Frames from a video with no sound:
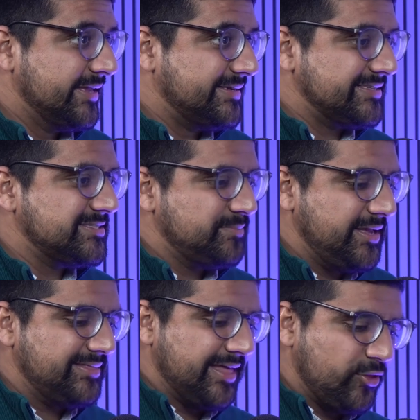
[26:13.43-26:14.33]
doesn't
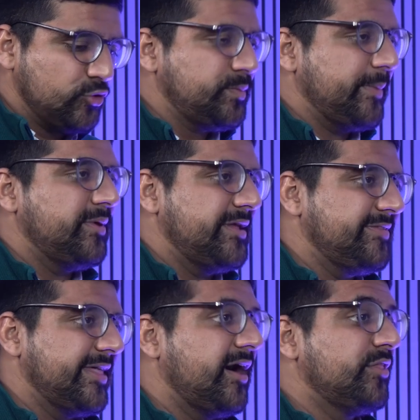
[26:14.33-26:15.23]
mean that those people
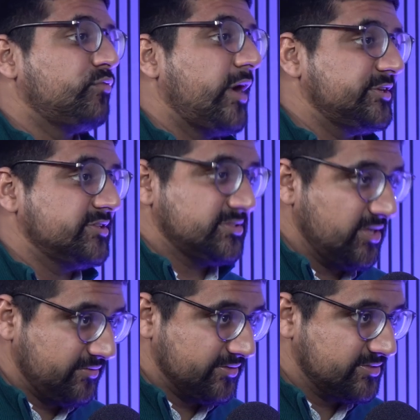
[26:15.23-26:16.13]
living there are the righteous
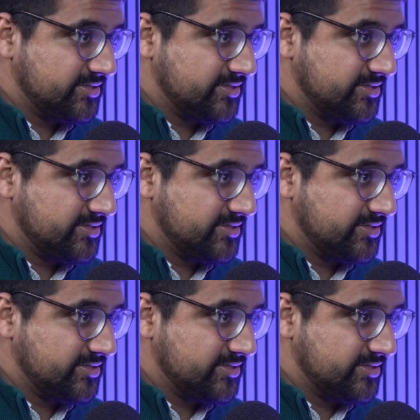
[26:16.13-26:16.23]
servants.